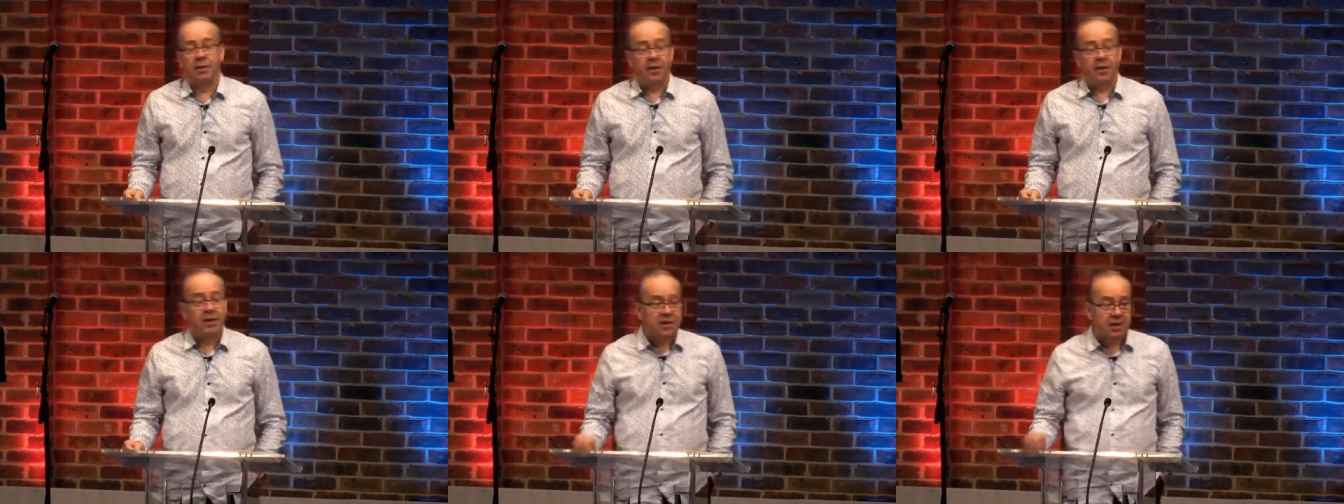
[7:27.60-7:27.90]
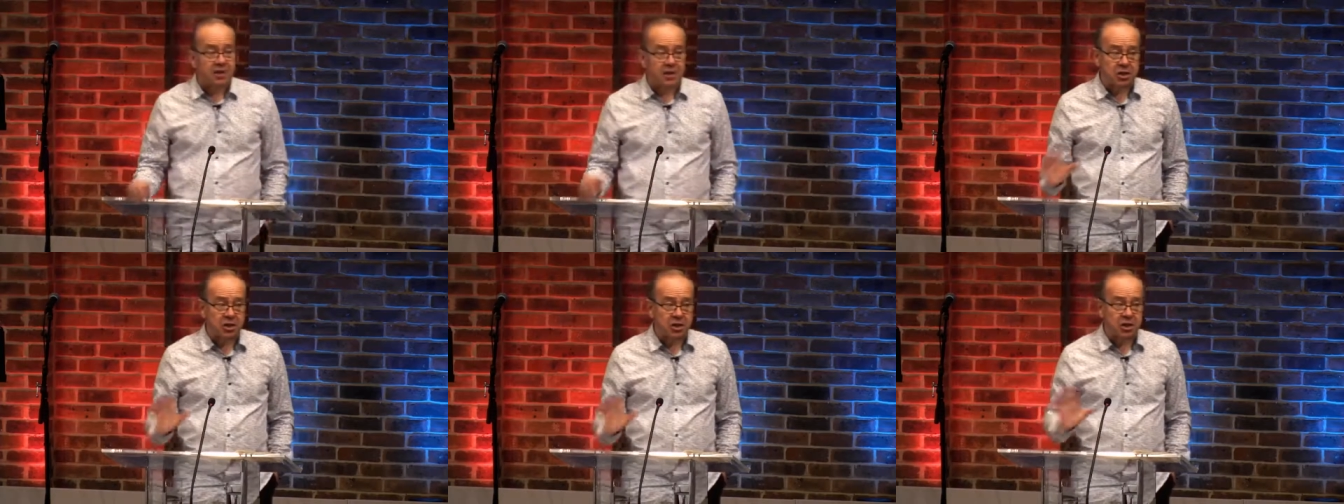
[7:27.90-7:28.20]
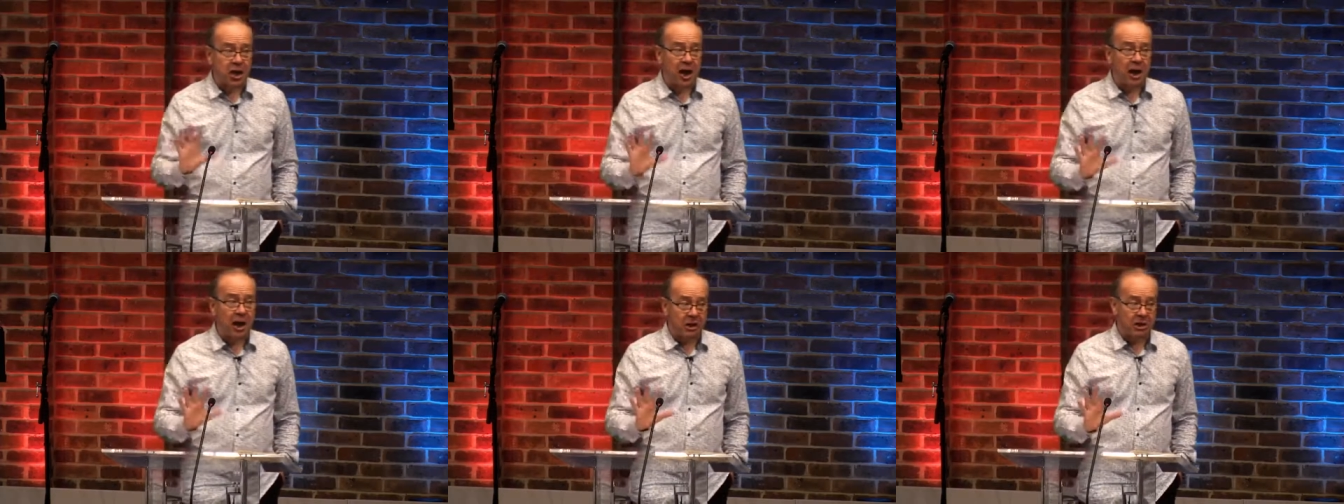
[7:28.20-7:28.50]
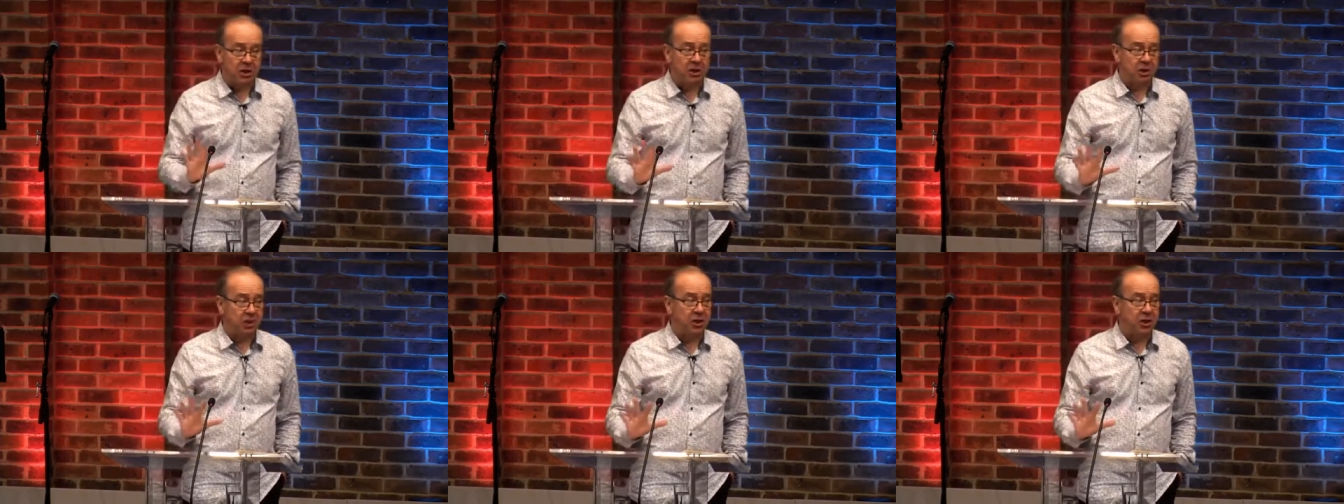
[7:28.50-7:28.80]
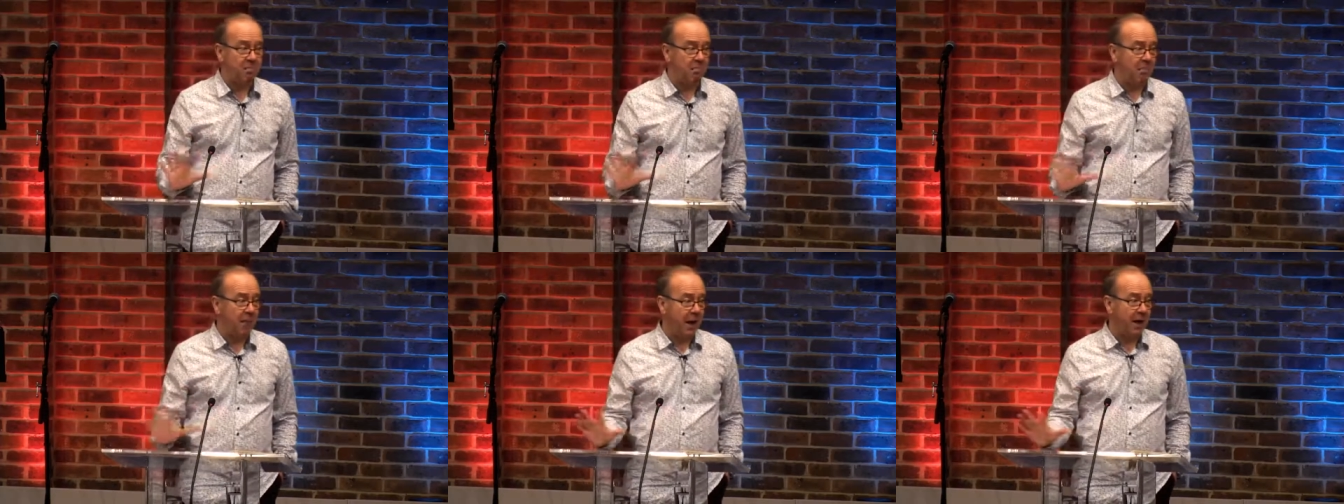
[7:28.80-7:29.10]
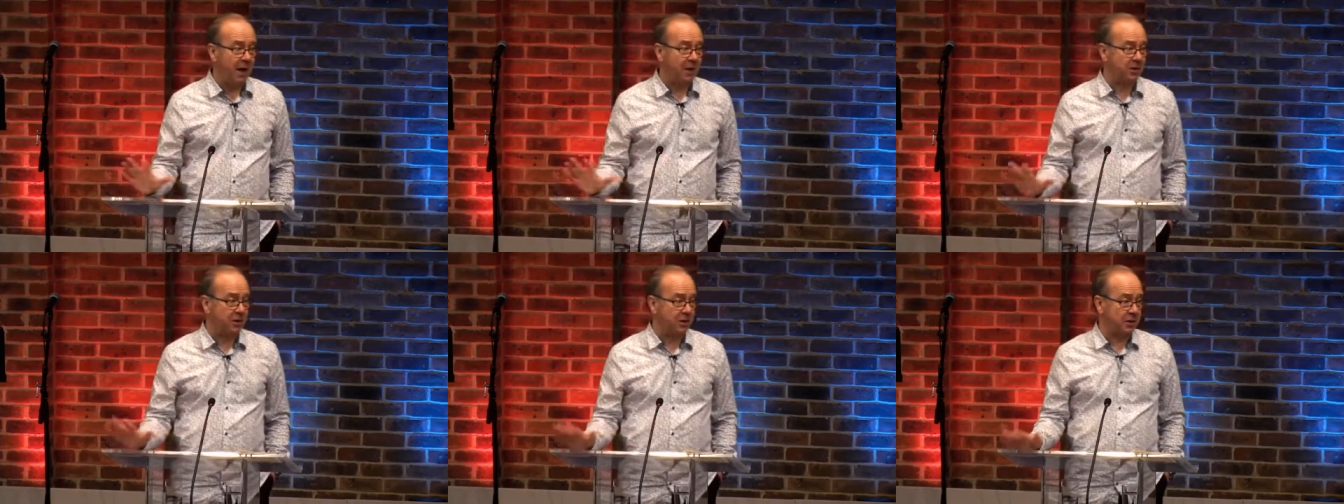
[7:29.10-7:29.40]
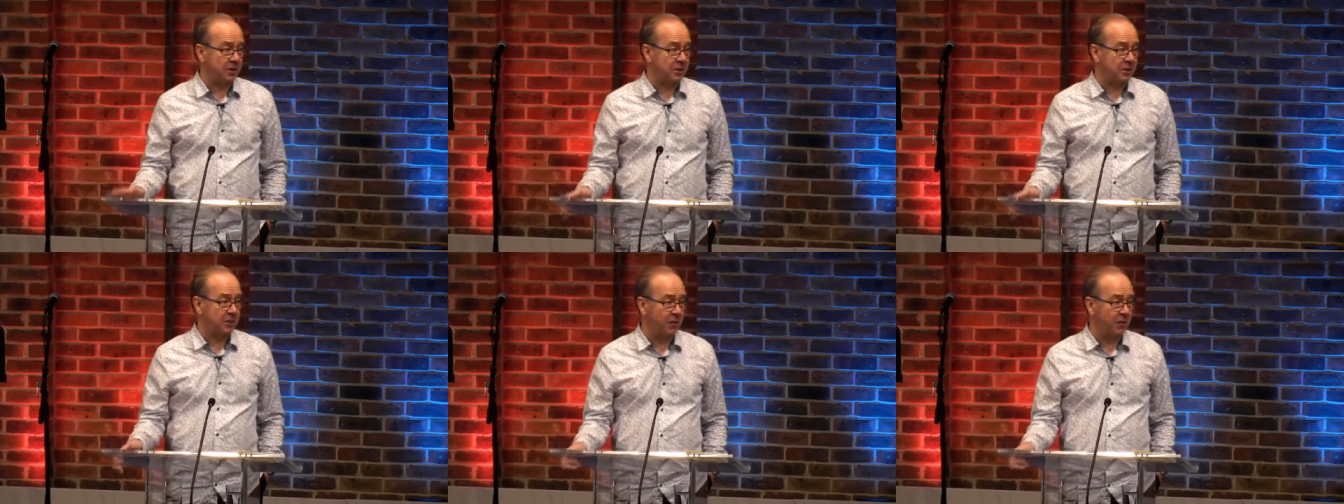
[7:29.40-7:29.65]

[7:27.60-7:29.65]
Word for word: This is a challenging passage